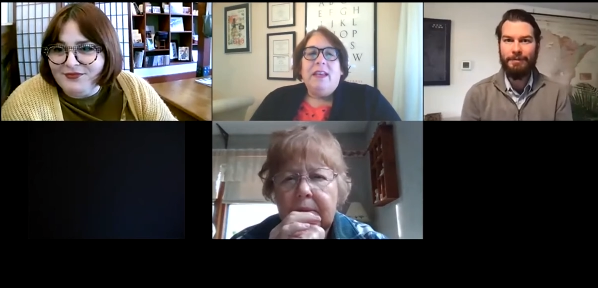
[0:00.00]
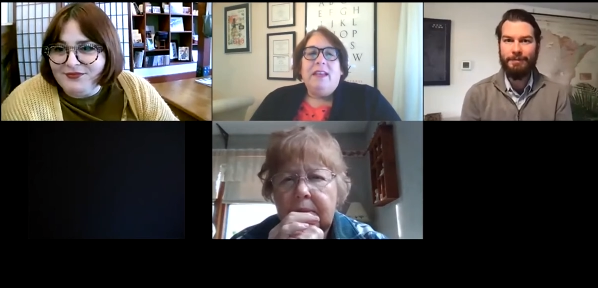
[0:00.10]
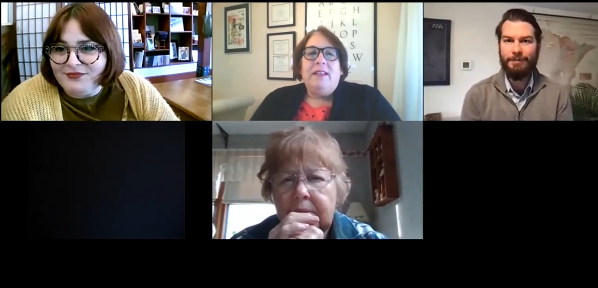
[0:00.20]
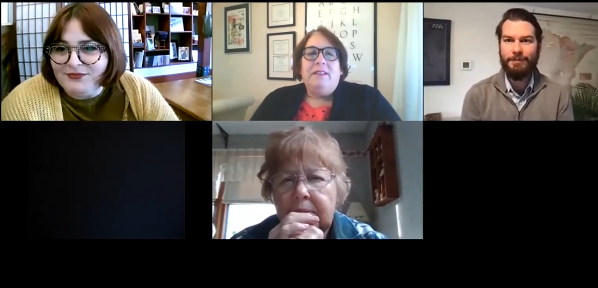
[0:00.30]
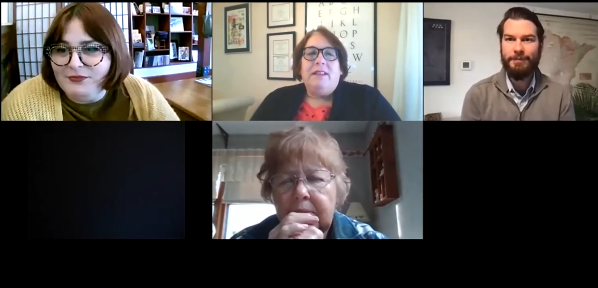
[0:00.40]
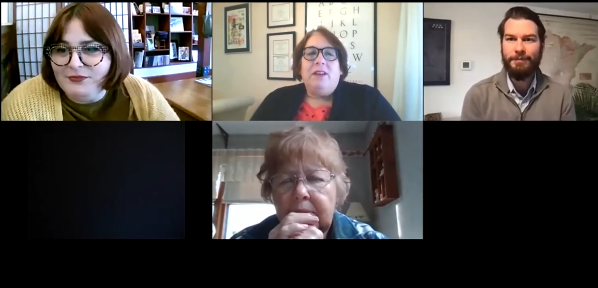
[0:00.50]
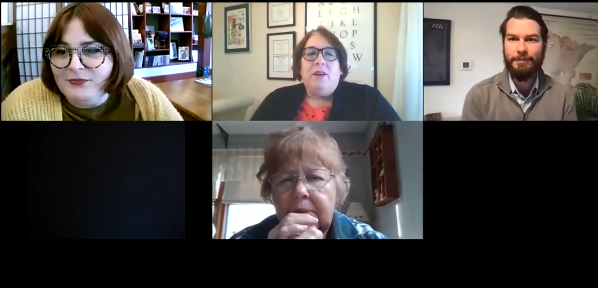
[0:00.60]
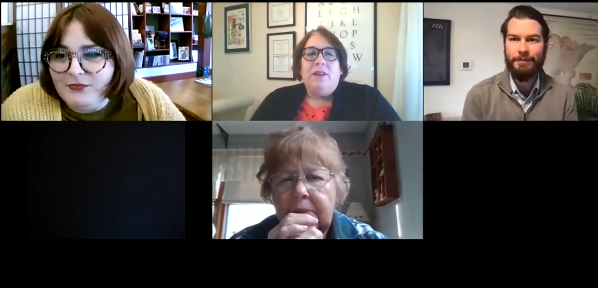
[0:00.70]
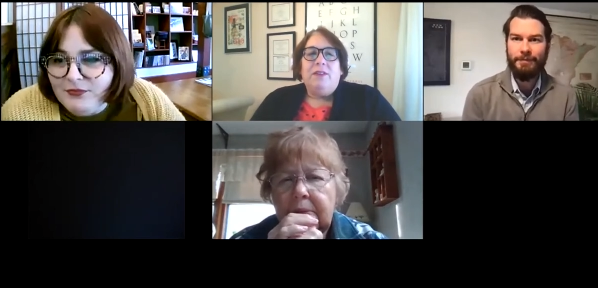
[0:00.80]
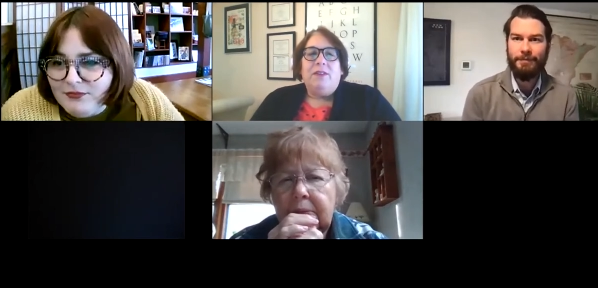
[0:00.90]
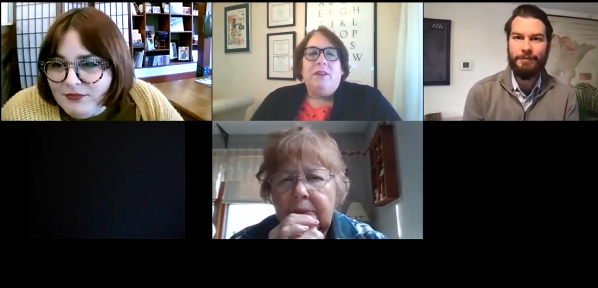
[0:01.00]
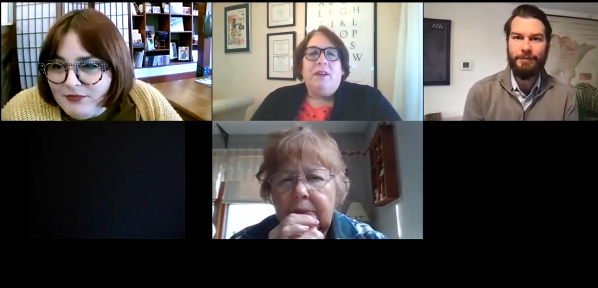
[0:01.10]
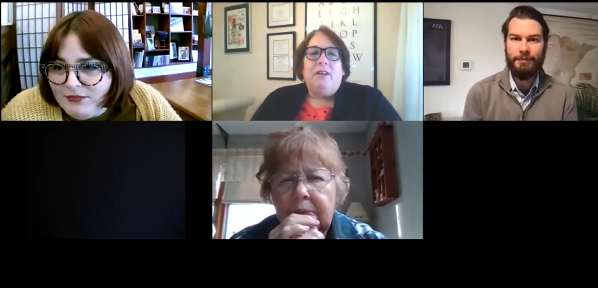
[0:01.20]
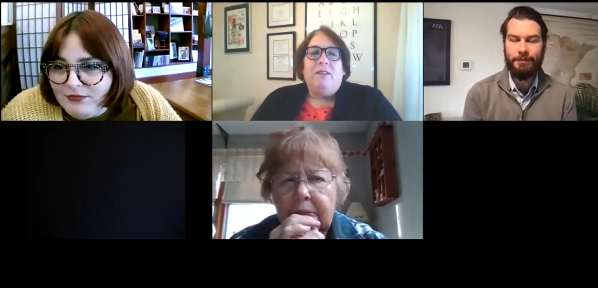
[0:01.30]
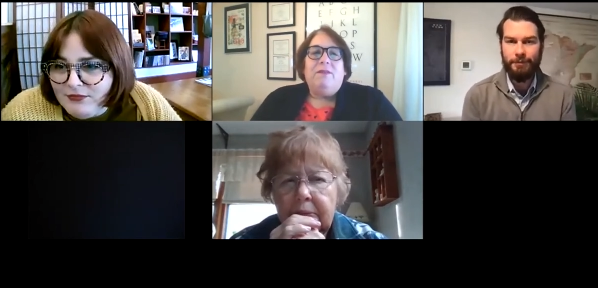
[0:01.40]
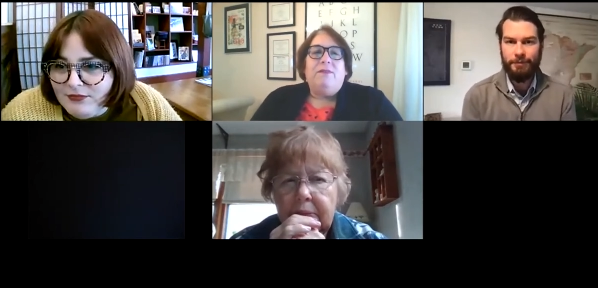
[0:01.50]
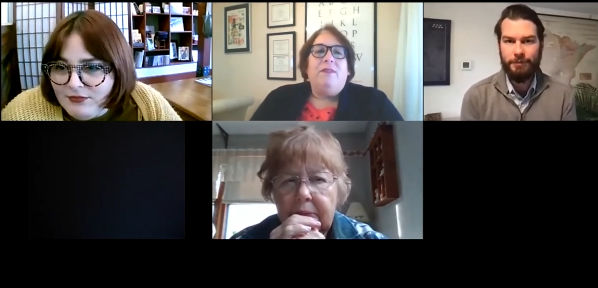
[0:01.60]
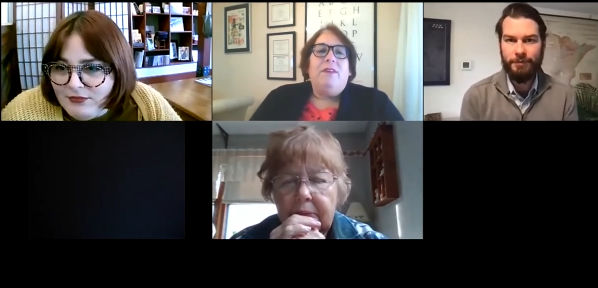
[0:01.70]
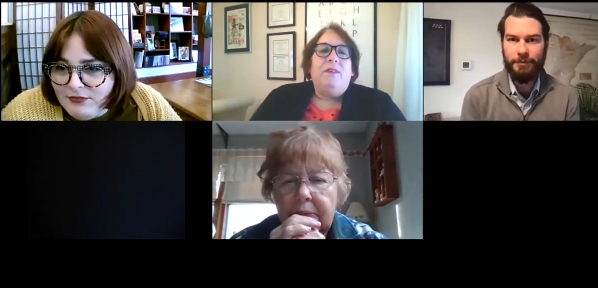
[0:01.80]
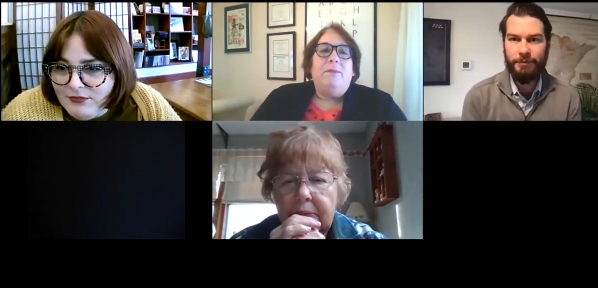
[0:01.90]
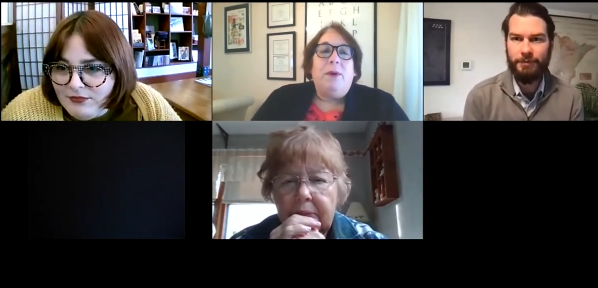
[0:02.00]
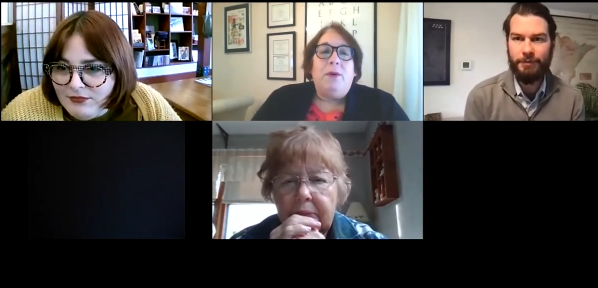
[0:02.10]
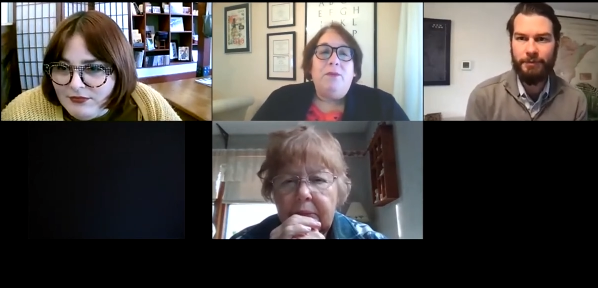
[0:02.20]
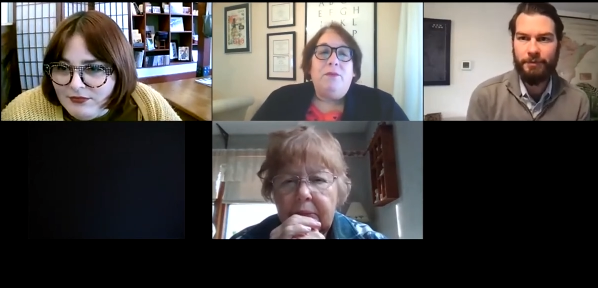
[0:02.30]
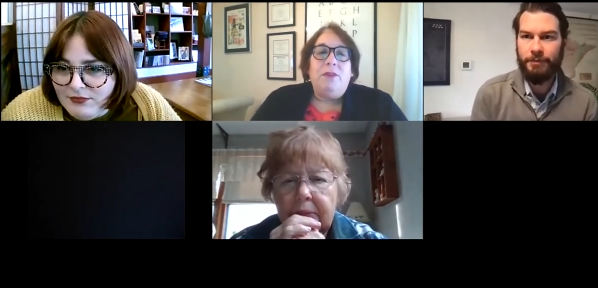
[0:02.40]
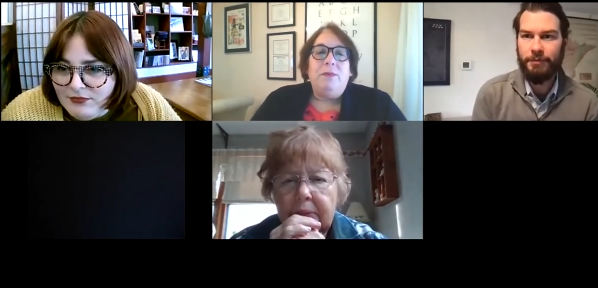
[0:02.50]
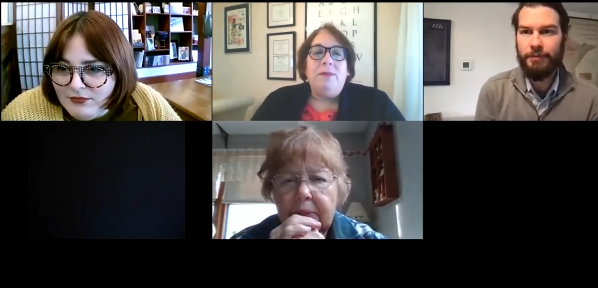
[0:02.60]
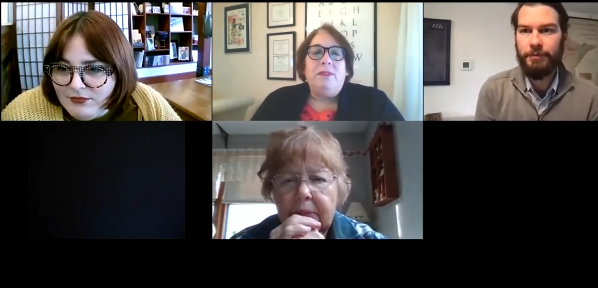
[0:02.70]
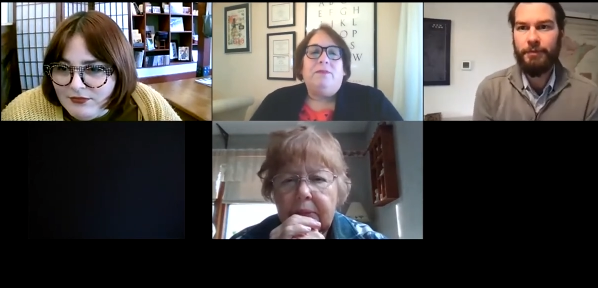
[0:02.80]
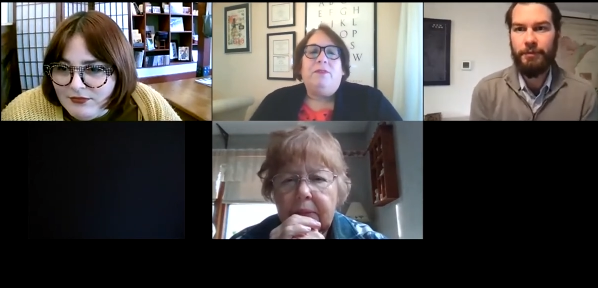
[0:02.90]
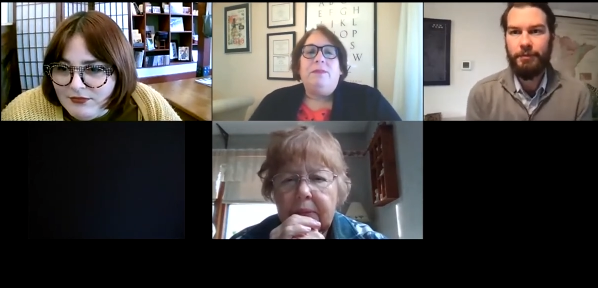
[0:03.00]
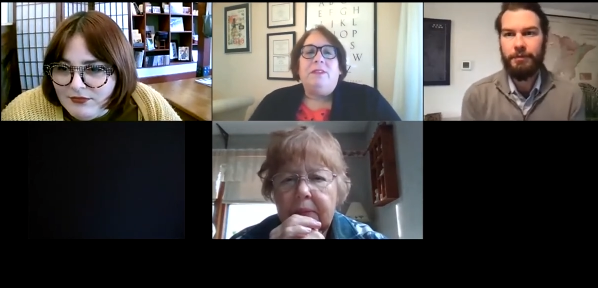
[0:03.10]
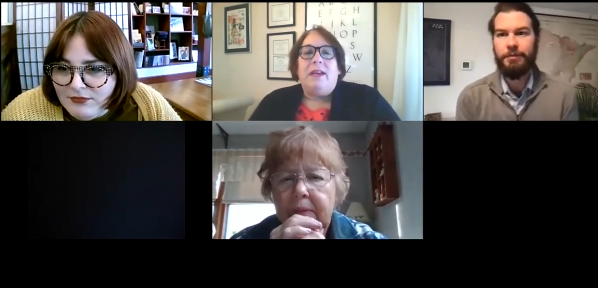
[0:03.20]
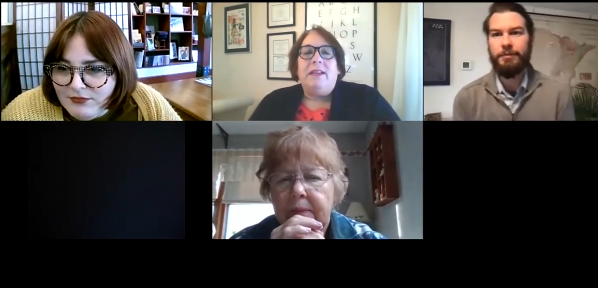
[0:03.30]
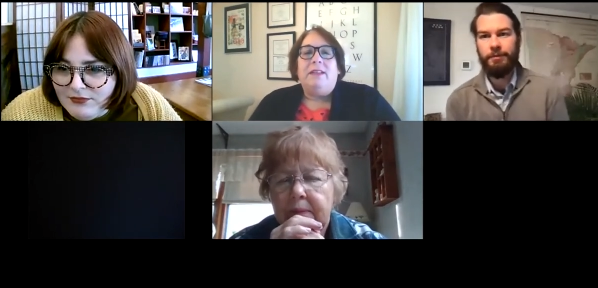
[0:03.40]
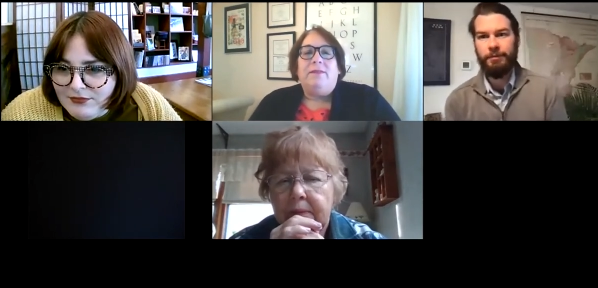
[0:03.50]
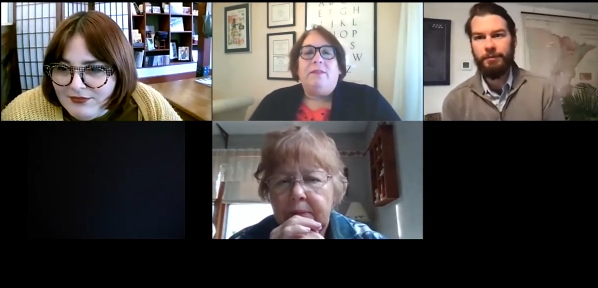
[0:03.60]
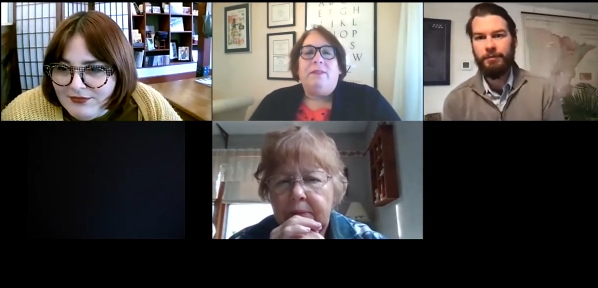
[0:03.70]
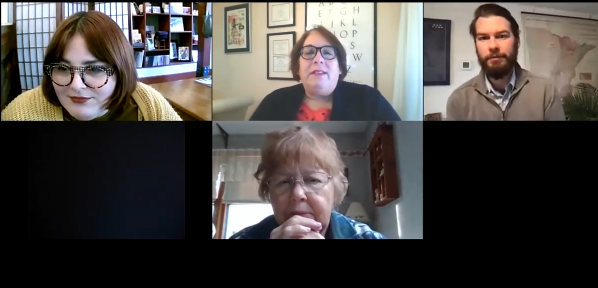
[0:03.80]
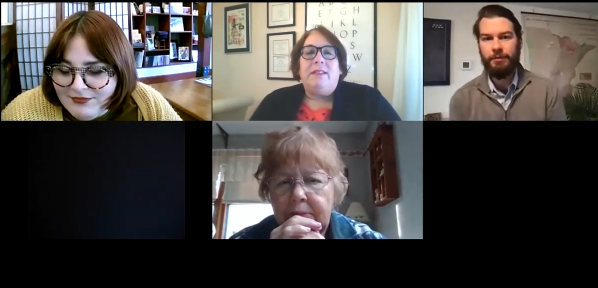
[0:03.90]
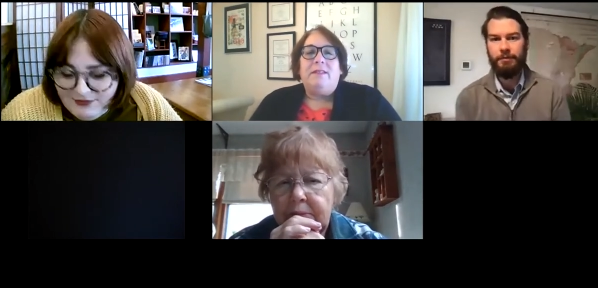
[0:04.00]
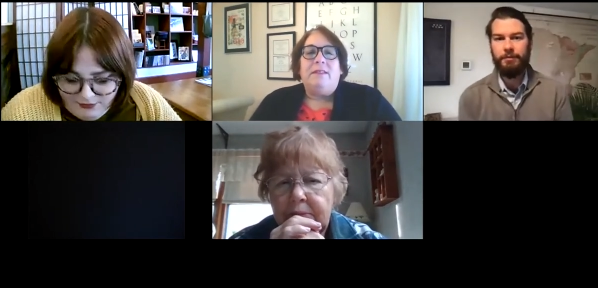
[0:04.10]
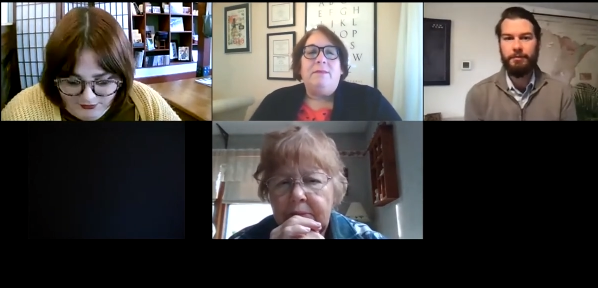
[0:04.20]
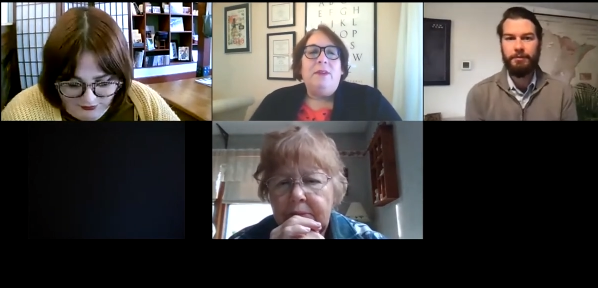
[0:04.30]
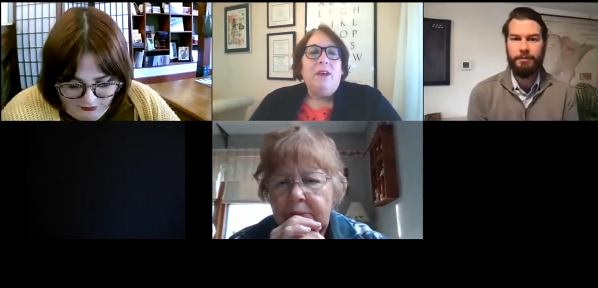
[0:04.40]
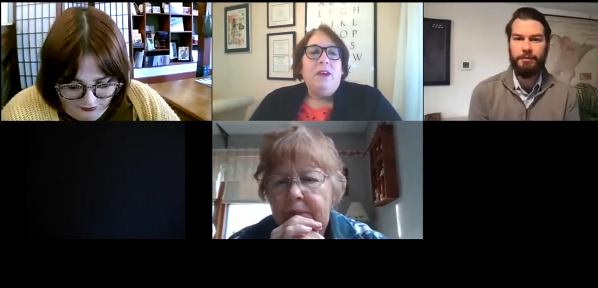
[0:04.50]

Speaker 1: He's the author of Bone Rooms From Scientific Racism